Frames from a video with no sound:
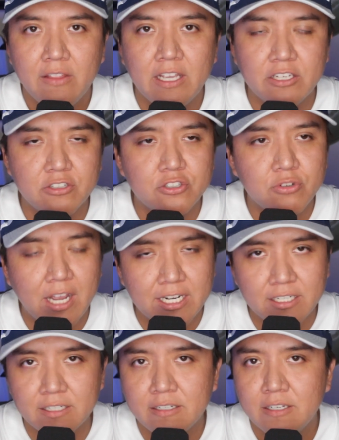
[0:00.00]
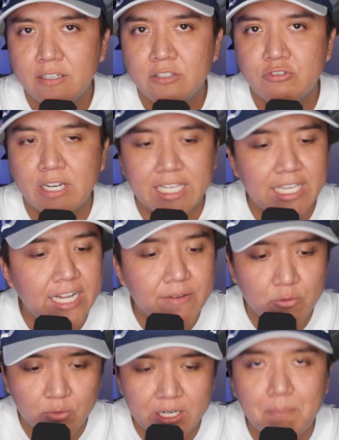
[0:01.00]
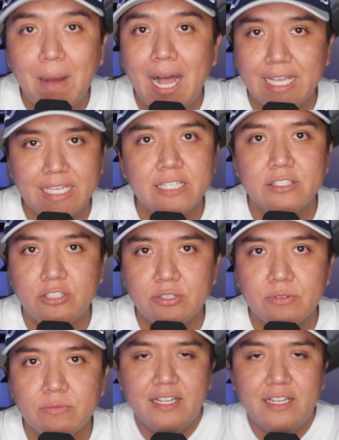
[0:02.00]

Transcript: that you're trying to get everyone to buy into.